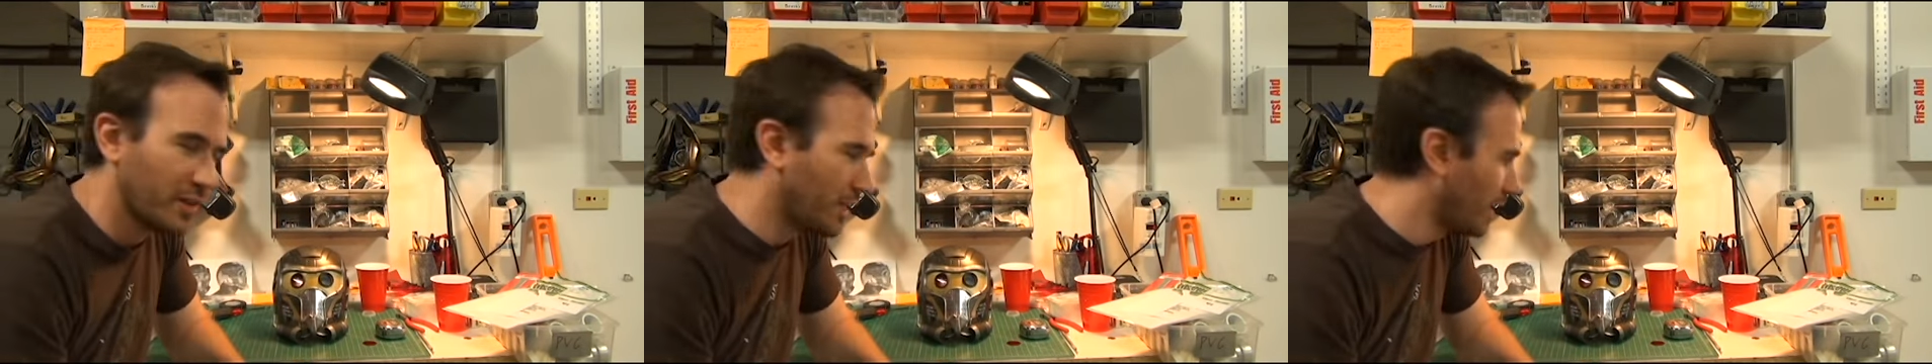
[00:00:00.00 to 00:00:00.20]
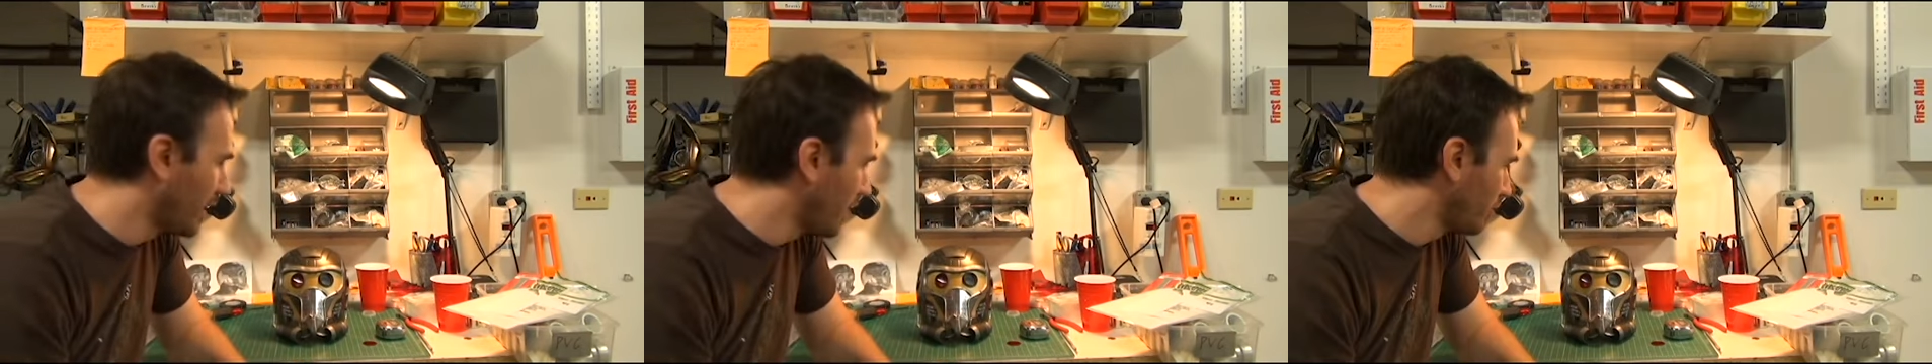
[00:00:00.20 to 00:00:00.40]

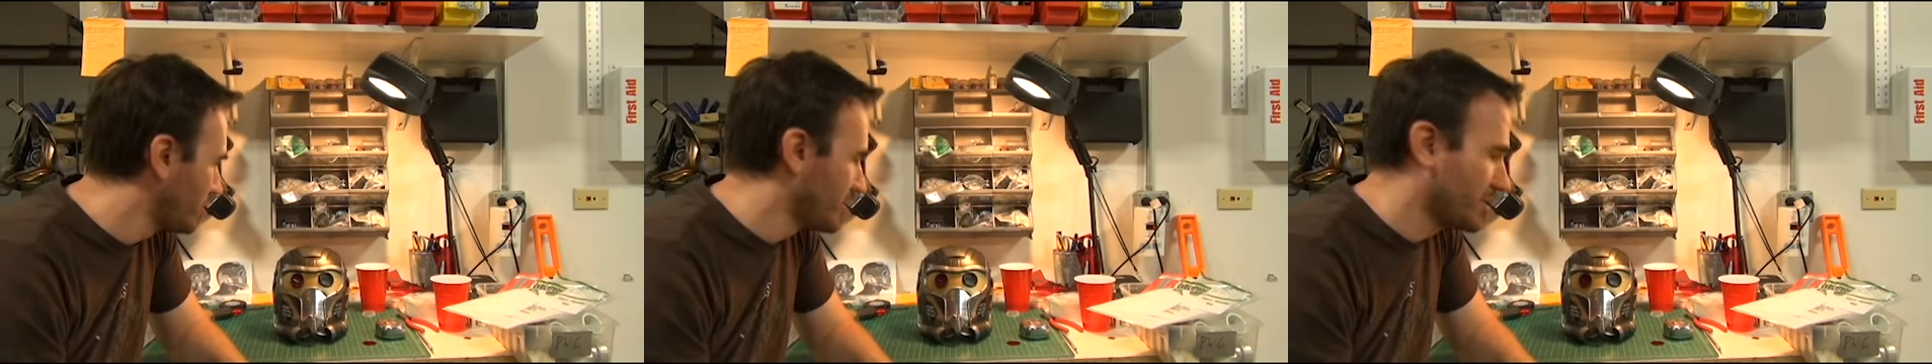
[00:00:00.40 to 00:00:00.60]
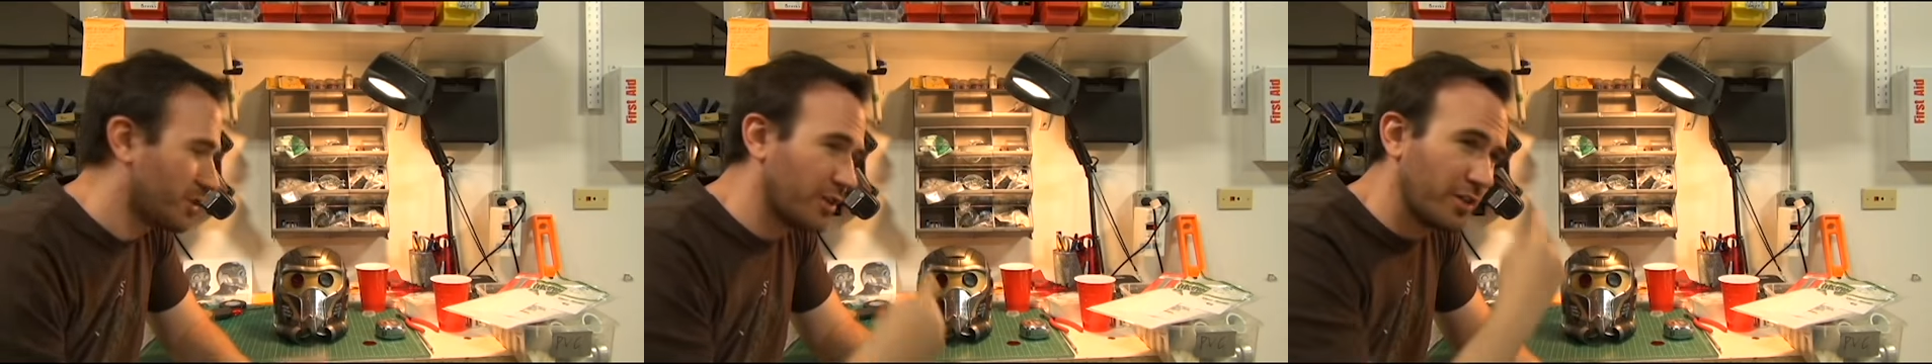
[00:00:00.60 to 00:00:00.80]
I was
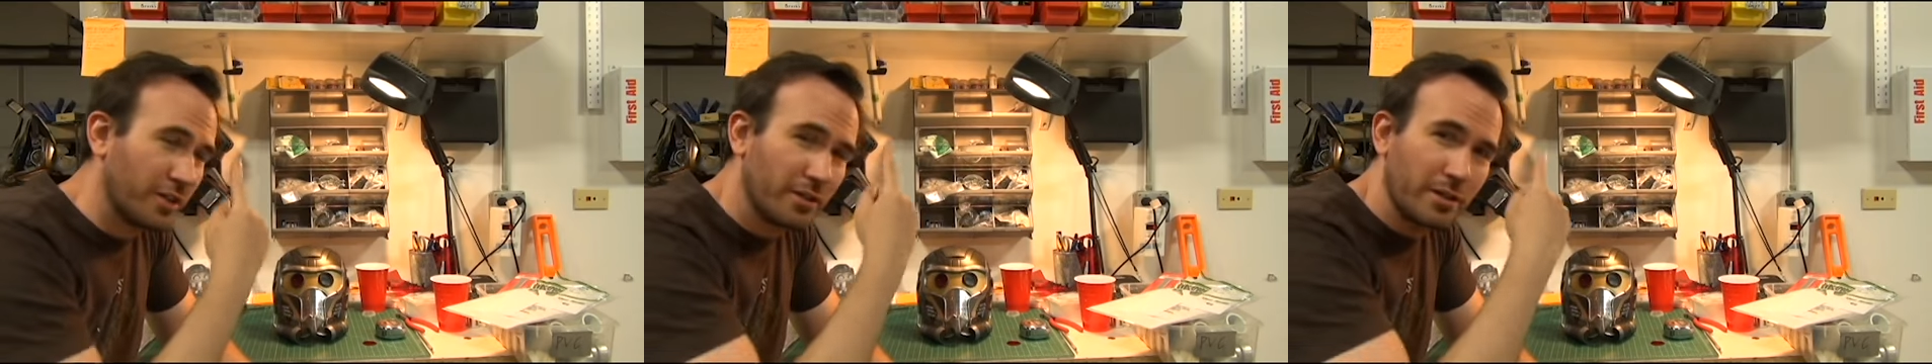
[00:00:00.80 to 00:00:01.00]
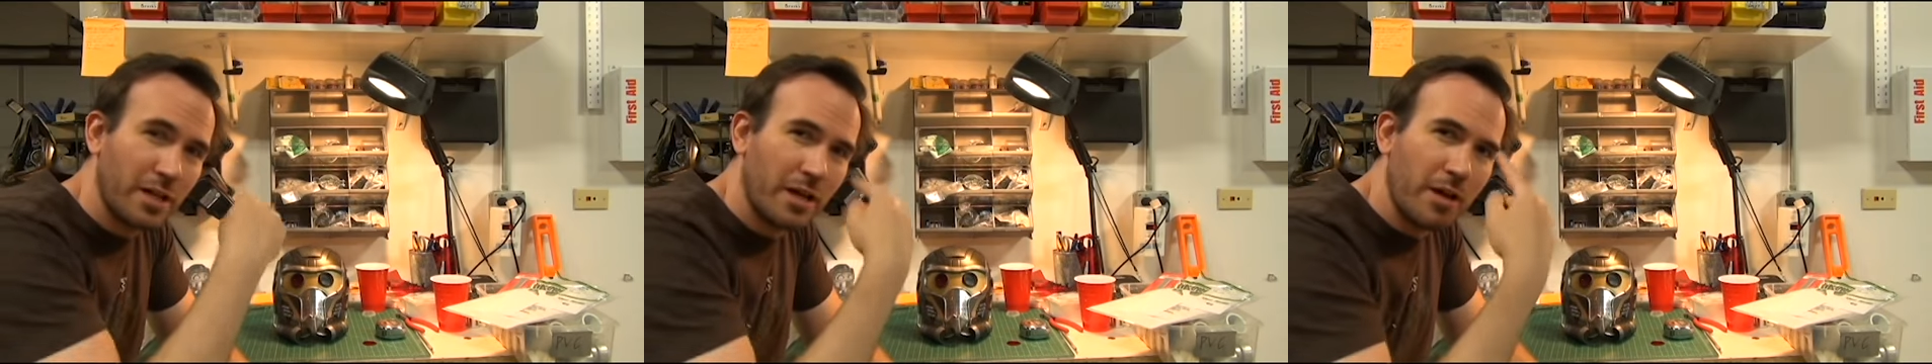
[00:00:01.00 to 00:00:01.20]
just going
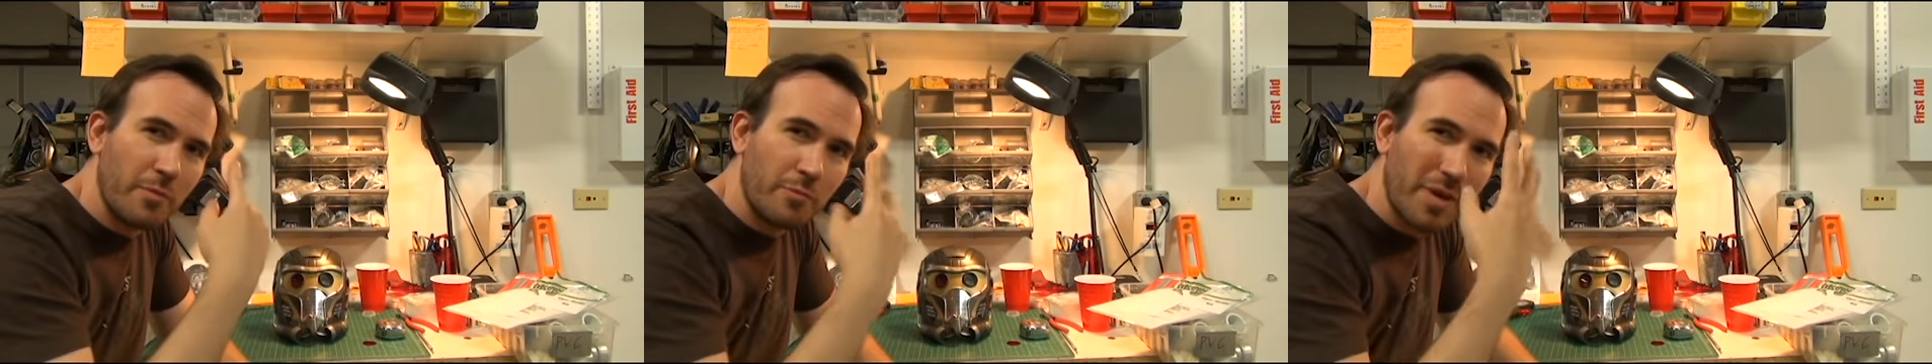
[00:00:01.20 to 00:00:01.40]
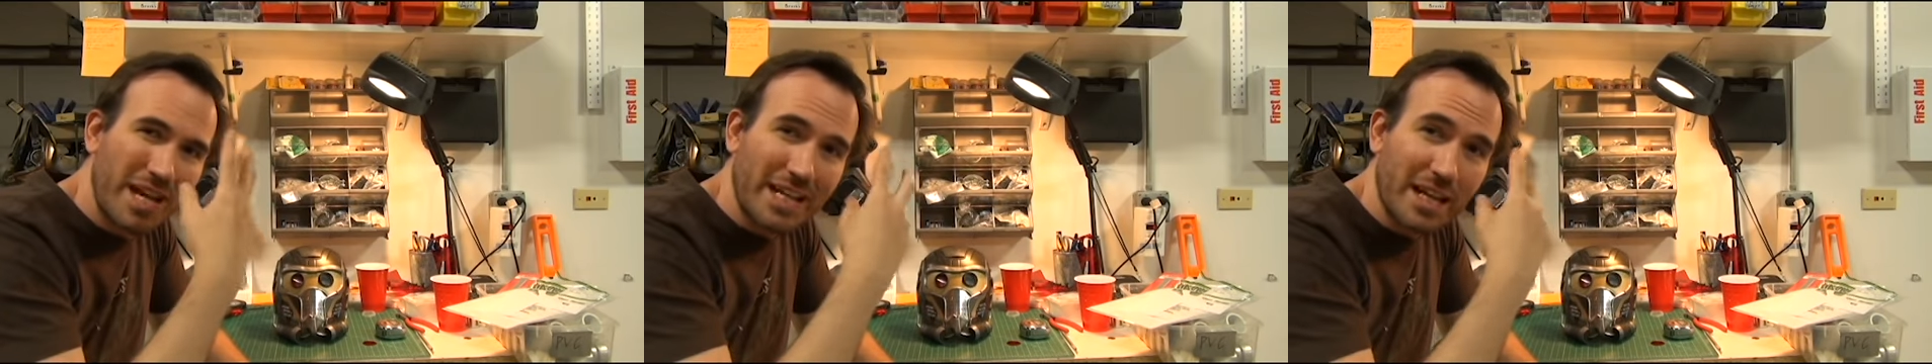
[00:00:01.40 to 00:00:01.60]
to
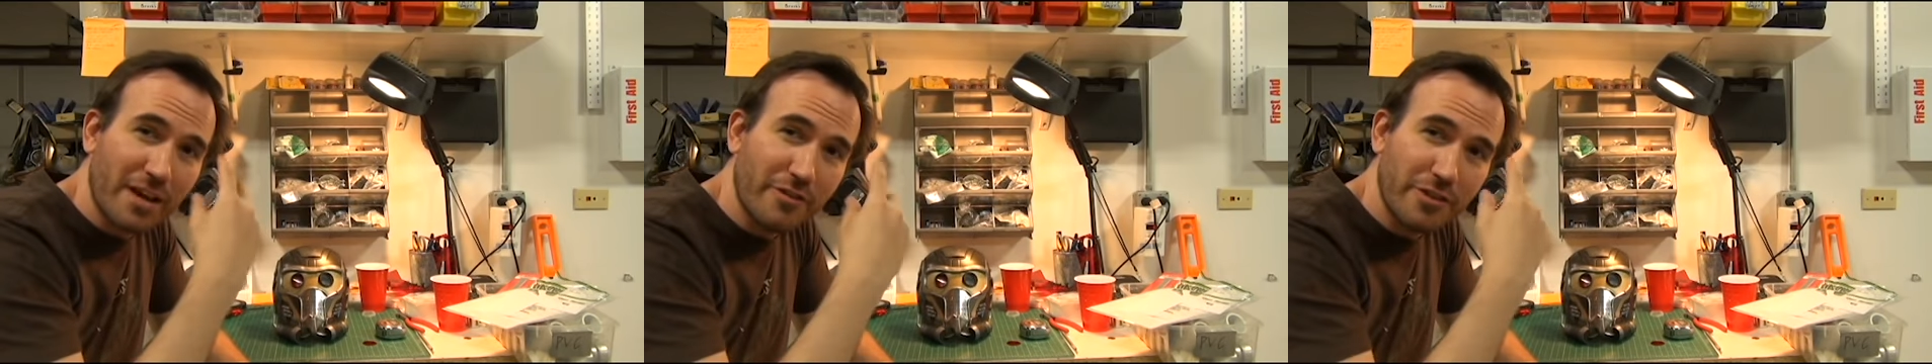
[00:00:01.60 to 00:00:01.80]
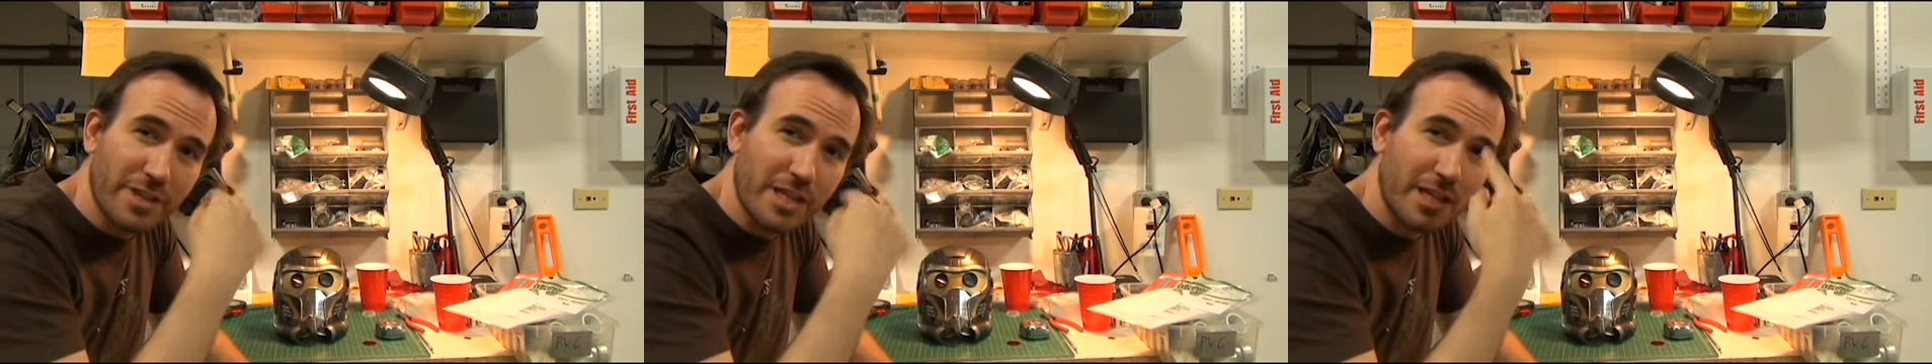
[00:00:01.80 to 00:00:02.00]
paint
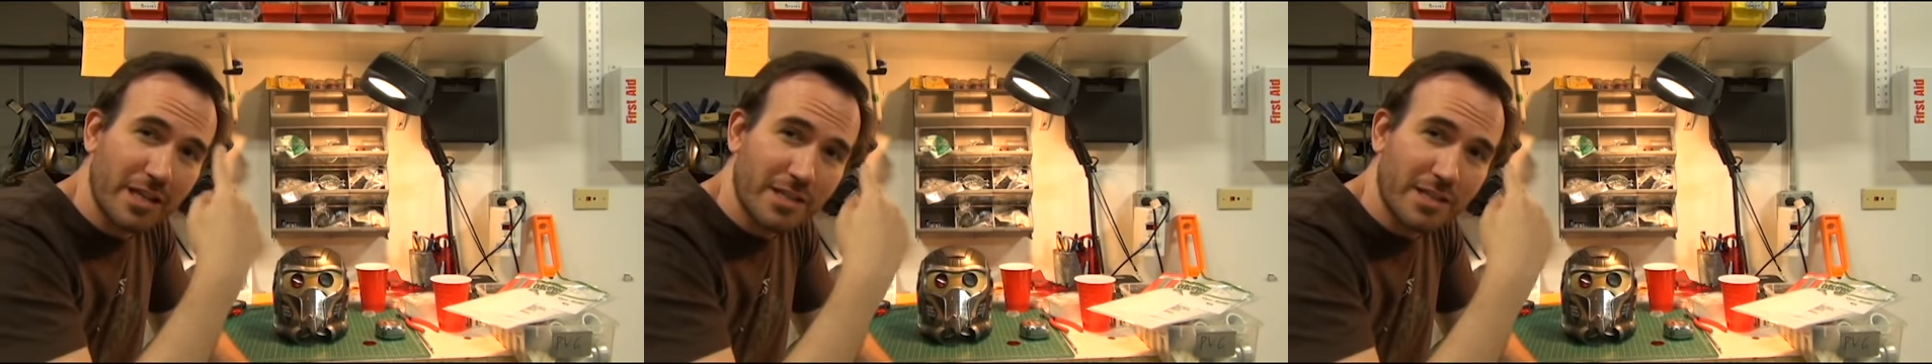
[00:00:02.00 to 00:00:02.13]
everything